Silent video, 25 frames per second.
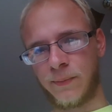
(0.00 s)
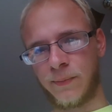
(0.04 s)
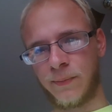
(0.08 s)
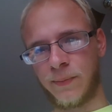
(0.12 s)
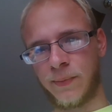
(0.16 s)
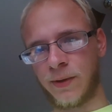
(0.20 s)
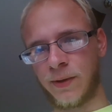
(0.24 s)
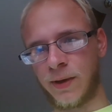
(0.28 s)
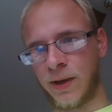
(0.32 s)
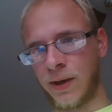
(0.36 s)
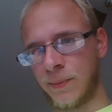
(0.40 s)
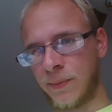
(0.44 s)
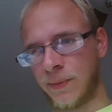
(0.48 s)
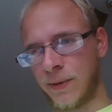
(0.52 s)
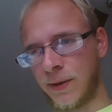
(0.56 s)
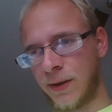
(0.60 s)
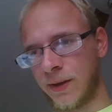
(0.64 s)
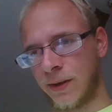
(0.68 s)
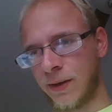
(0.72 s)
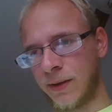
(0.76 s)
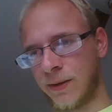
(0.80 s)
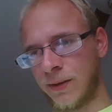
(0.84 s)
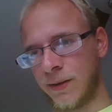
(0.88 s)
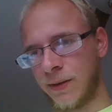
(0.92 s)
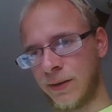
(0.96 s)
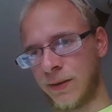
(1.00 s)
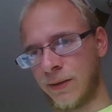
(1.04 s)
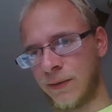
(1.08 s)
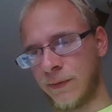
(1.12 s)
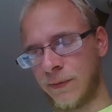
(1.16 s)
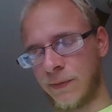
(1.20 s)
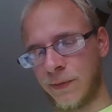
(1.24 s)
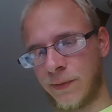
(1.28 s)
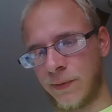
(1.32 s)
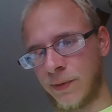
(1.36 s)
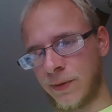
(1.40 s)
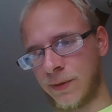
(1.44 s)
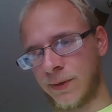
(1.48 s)
But I'm not gonna
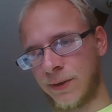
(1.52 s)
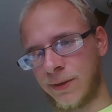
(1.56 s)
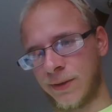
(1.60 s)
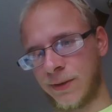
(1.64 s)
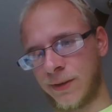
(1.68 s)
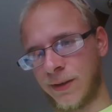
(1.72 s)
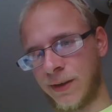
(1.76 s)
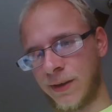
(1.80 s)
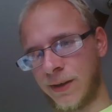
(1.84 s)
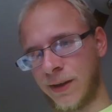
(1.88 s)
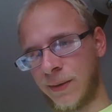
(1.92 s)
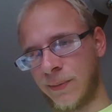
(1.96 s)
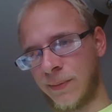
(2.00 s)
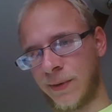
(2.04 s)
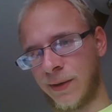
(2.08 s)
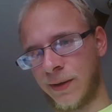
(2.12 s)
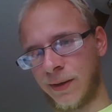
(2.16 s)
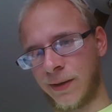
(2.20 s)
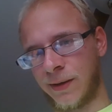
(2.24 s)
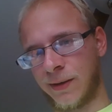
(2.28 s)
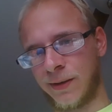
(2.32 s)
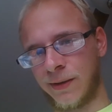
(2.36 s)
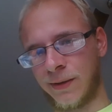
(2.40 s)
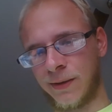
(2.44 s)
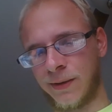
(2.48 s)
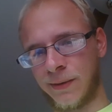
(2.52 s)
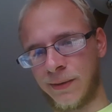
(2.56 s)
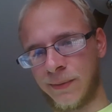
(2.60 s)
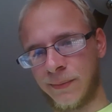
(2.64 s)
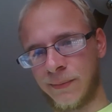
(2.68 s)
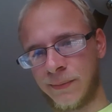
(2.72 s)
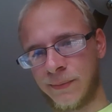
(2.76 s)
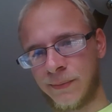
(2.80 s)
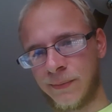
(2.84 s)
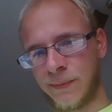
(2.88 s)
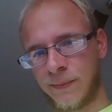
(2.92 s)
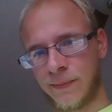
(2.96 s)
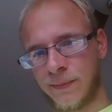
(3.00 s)
force that. I'm not gonna
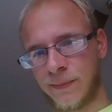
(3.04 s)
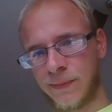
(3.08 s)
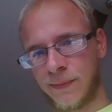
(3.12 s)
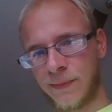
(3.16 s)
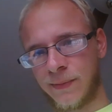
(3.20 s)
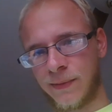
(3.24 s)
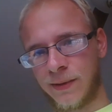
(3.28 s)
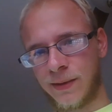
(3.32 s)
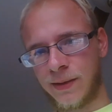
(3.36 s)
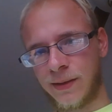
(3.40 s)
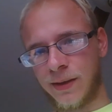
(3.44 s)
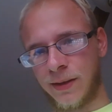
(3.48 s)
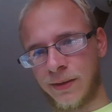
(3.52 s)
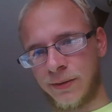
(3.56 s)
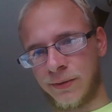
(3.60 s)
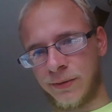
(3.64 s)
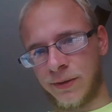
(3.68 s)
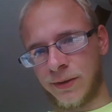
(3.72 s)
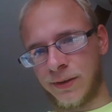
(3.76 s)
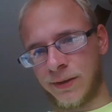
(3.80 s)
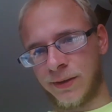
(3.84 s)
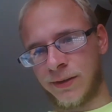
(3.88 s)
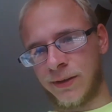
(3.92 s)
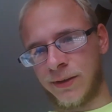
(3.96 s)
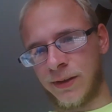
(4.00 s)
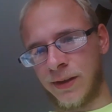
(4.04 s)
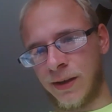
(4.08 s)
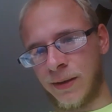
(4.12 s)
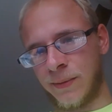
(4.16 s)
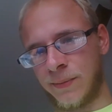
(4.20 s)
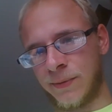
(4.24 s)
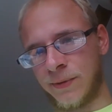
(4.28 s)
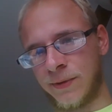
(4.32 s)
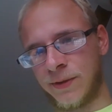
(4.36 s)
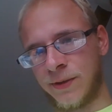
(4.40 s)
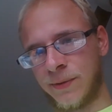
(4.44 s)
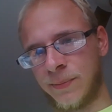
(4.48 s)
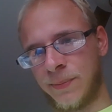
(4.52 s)
address that. I'm
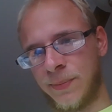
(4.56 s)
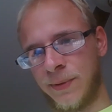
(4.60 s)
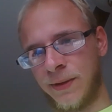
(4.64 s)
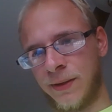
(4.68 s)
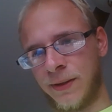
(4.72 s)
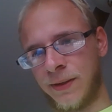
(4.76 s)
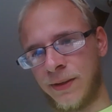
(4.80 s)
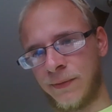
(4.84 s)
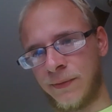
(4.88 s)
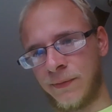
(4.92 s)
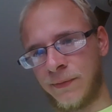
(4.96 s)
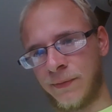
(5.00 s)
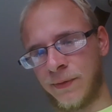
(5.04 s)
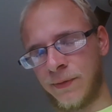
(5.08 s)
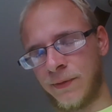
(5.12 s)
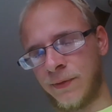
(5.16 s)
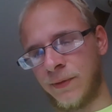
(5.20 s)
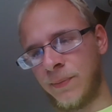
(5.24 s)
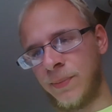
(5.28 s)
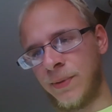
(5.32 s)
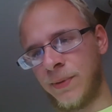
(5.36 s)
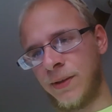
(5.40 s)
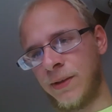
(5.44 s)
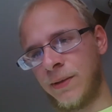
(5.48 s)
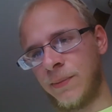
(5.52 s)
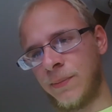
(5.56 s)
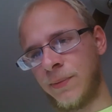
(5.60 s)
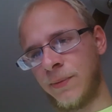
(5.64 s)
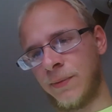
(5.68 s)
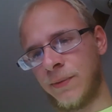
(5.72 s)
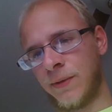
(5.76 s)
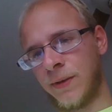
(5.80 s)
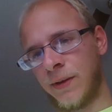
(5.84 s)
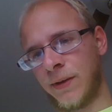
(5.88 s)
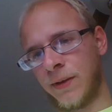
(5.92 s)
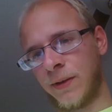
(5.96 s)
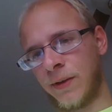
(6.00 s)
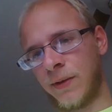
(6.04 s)
just speaking for the people
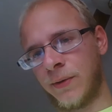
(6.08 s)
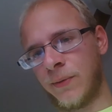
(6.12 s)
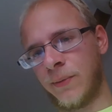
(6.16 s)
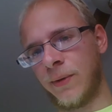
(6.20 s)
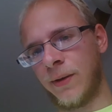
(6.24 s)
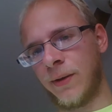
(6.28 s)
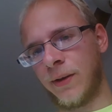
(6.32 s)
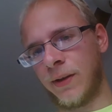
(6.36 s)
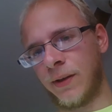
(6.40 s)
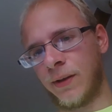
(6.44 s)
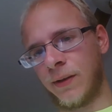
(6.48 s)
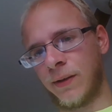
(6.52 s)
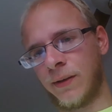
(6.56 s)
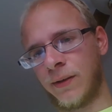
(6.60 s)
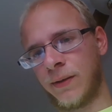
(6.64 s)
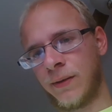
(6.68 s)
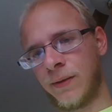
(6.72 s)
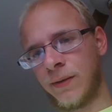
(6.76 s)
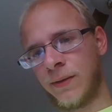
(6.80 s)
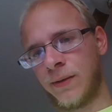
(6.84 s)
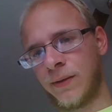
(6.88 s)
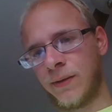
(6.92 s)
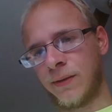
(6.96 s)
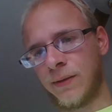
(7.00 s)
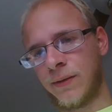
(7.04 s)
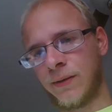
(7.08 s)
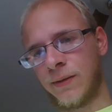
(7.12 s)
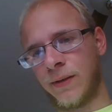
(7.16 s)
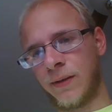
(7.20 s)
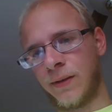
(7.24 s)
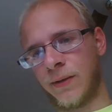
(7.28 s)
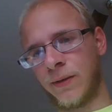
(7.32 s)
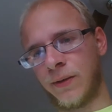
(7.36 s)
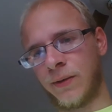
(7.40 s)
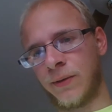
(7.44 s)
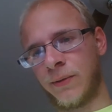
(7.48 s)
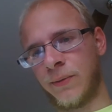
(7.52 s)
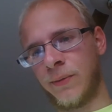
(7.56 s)
that are quitting
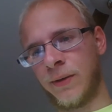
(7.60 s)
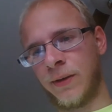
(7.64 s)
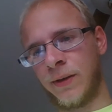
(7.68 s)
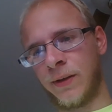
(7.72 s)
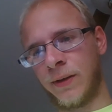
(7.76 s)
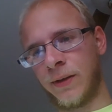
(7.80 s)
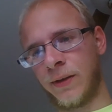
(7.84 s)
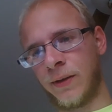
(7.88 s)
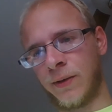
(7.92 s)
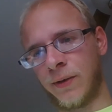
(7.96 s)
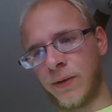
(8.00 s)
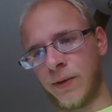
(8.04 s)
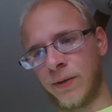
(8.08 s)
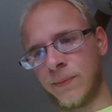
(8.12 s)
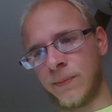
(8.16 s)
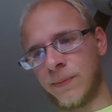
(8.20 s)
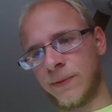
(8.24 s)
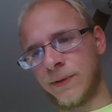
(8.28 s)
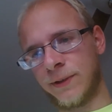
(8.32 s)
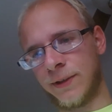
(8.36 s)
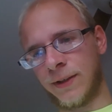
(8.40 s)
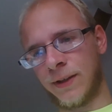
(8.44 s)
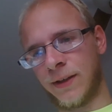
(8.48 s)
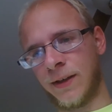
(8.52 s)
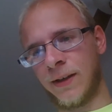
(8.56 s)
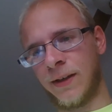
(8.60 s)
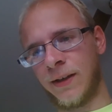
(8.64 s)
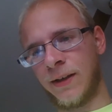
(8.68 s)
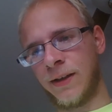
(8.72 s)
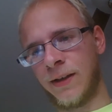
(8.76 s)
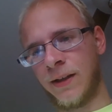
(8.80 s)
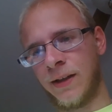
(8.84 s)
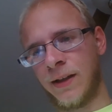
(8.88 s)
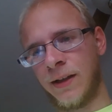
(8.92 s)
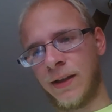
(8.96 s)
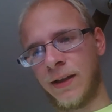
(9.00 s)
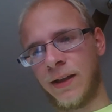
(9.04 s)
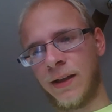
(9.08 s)
curbside
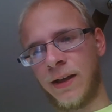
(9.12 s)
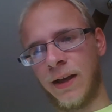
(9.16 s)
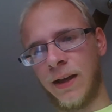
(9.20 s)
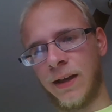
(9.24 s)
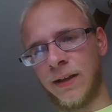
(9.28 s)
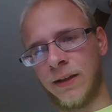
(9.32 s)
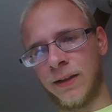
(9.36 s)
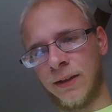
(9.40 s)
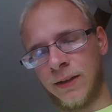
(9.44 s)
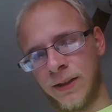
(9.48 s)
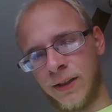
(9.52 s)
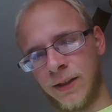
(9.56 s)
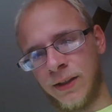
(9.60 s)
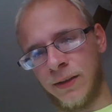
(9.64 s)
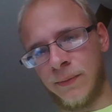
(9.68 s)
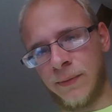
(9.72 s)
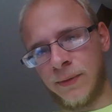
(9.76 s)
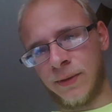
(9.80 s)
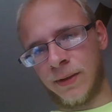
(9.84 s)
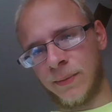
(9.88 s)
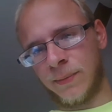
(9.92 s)
and leaving.